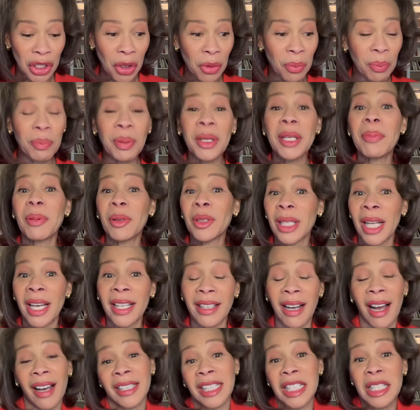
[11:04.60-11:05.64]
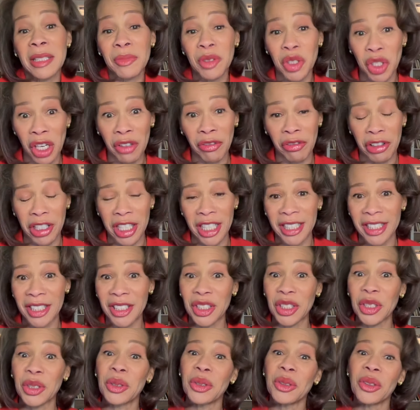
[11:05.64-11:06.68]
people like Hakeem Jeffries,
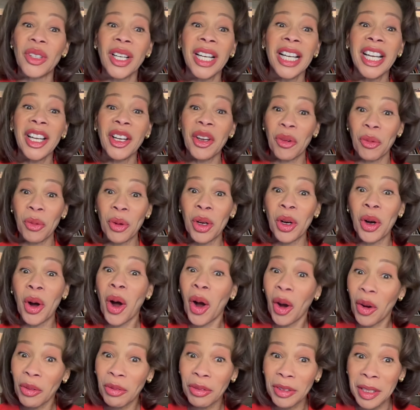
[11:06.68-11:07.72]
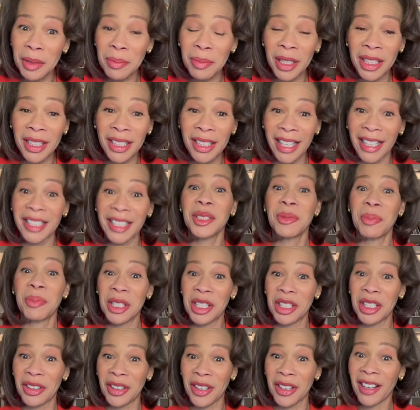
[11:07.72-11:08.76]
who will hopefully be the next
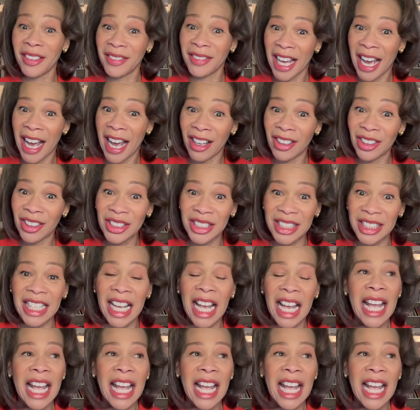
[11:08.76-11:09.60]
Speaker of the House.